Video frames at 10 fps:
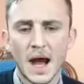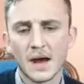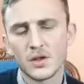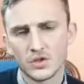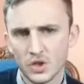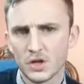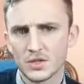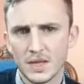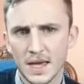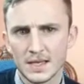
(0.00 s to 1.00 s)
aren't
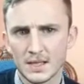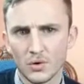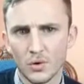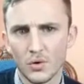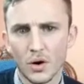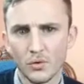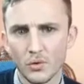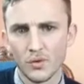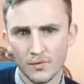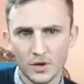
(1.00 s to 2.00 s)
just SEO,
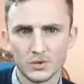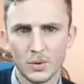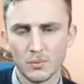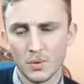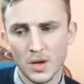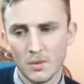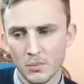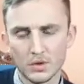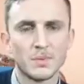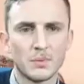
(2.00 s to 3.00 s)
although the first one
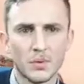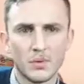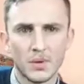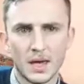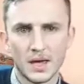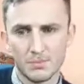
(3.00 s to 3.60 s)
most people